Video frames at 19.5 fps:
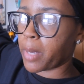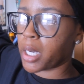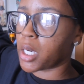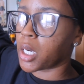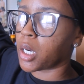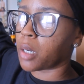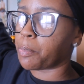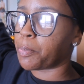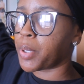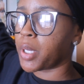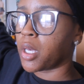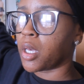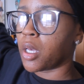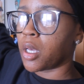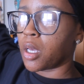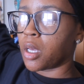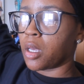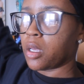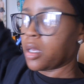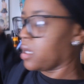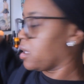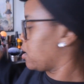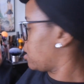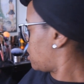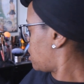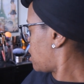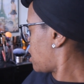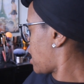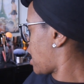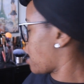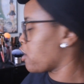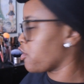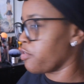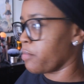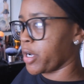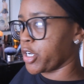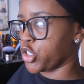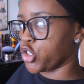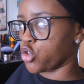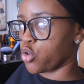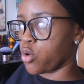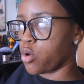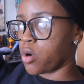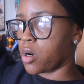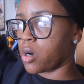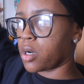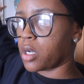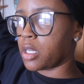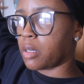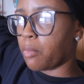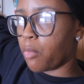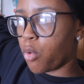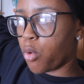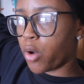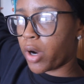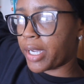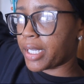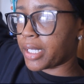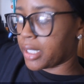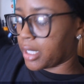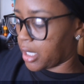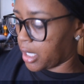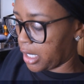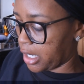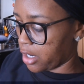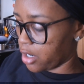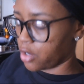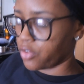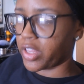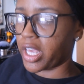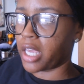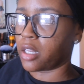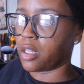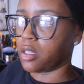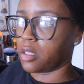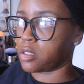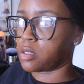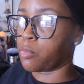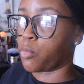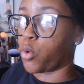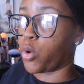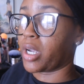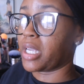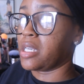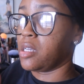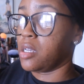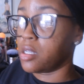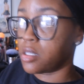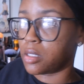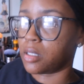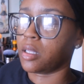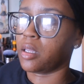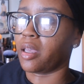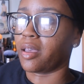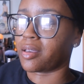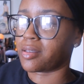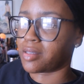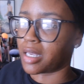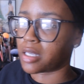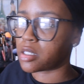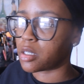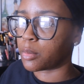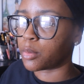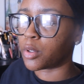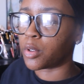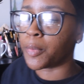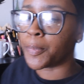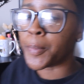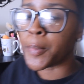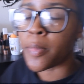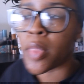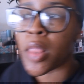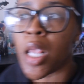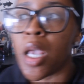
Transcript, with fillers: makeup out of my drawer and more in here that it's more easily accessible